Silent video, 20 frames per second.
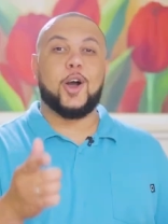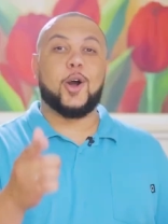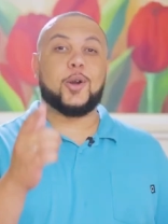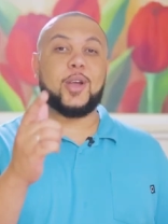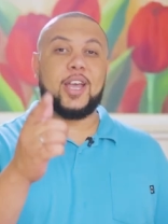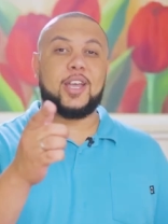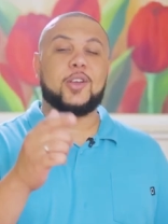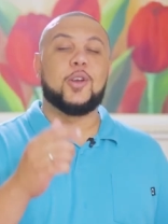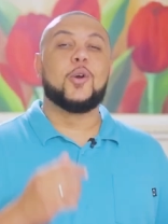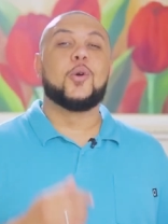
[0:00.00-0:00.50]

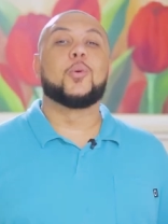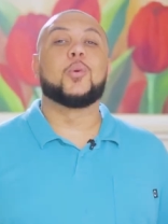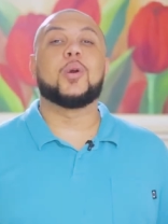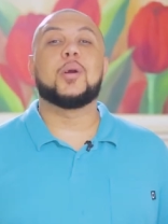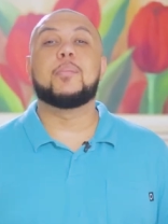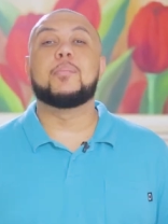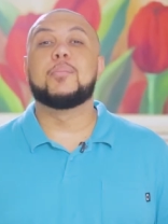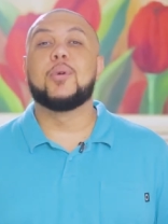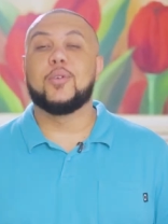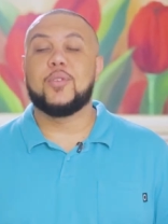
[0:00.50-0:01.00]
Okay,
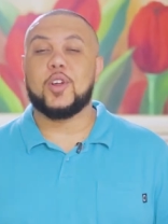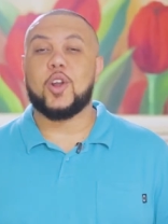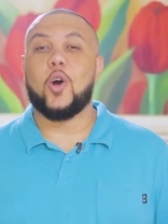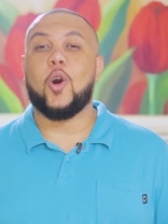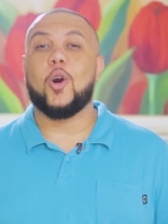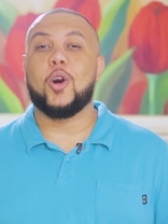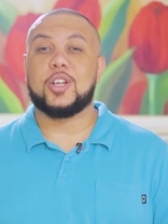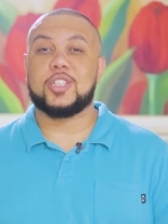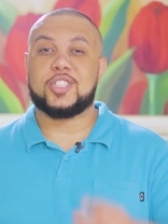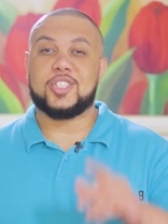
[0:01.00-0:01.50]
we're moving
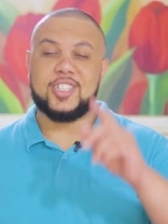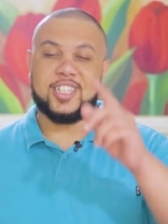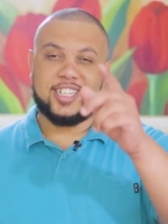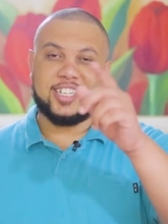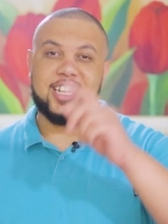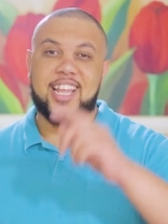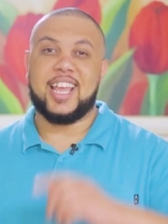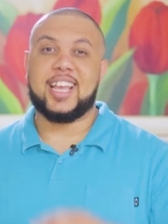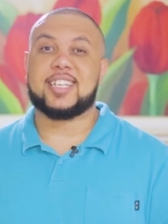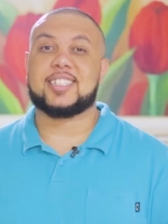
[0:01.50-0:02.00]
on to the
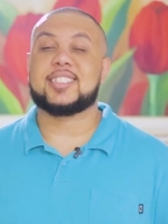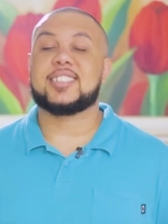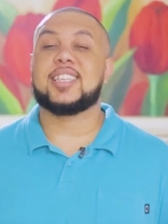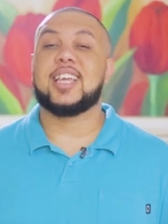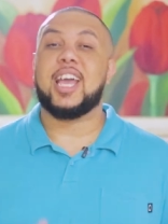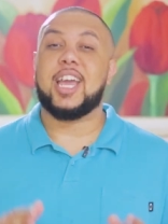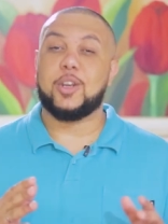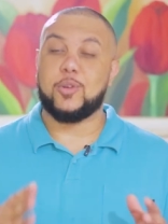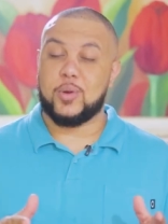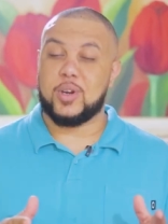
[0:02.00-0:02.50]
next,
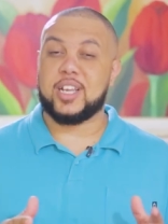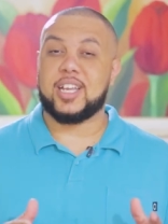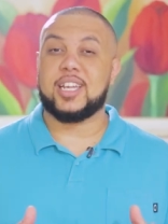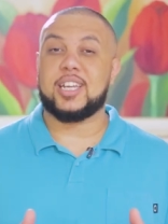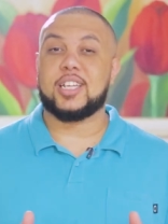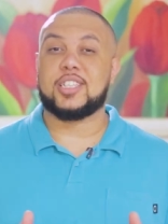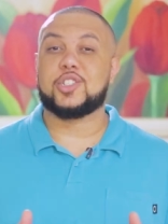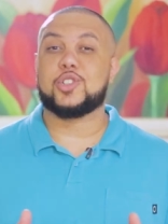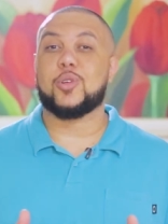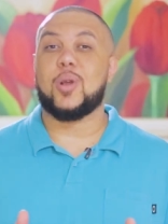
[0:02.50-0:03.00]
and we're
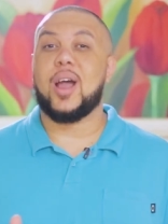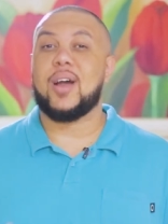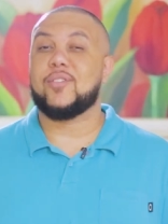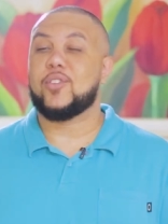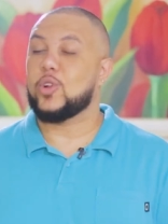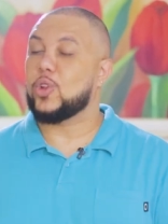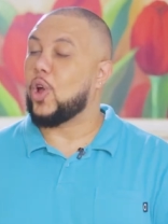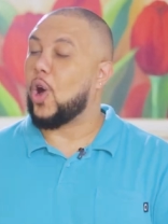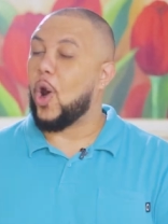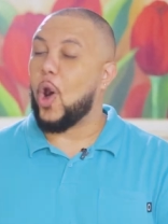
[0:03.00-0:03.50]
gonna
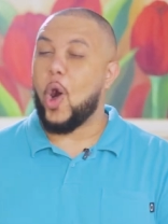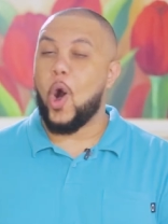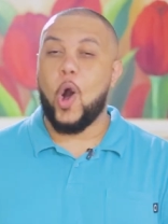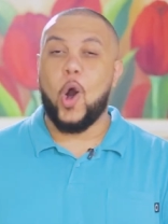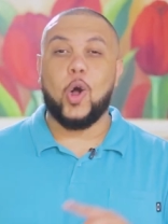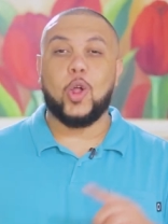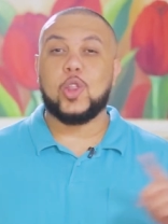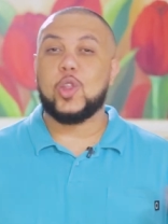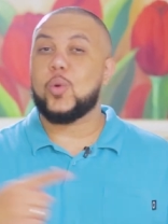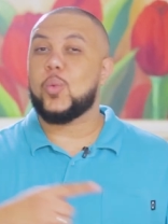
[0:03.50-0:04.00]
travel
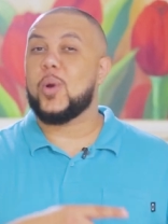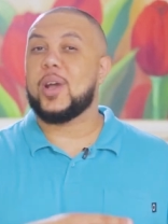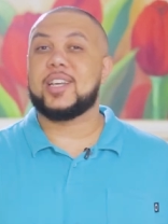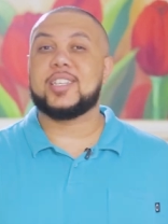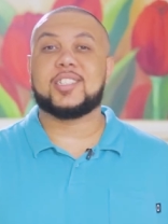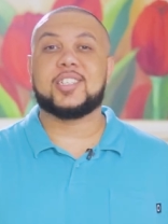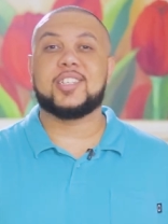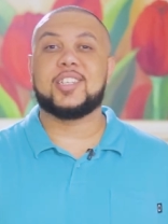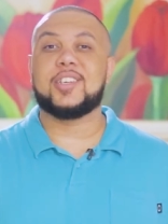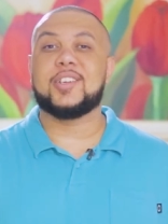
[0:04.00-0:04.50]
all the way
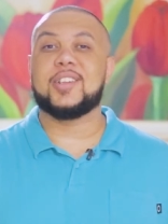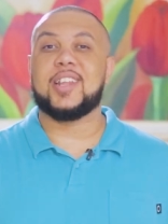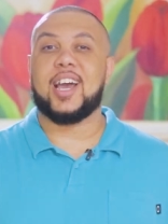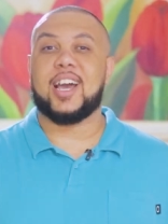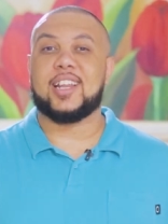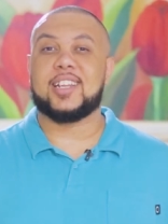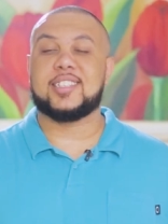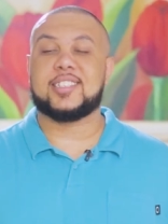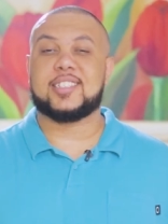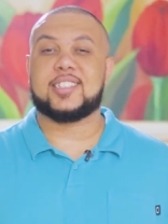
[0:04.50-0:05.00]
to the
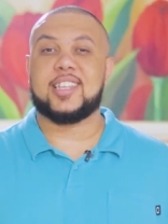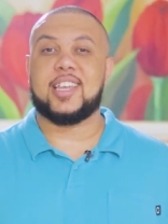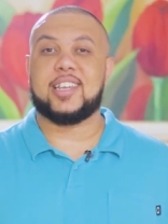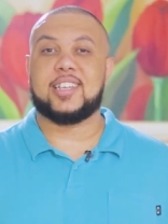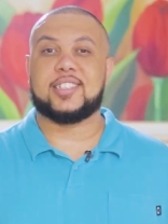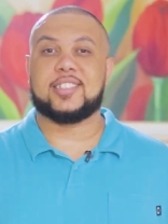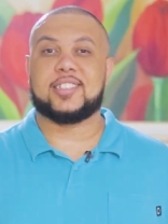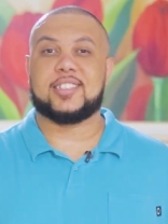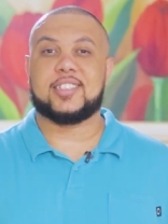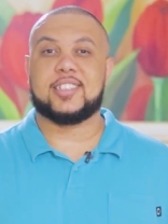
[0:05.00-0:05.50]
United
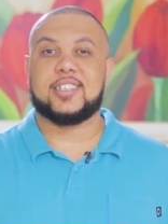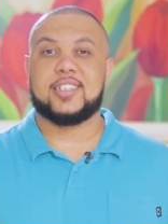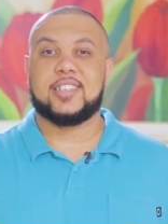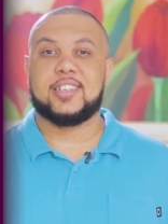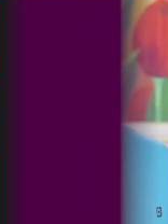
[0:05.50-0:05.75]
States.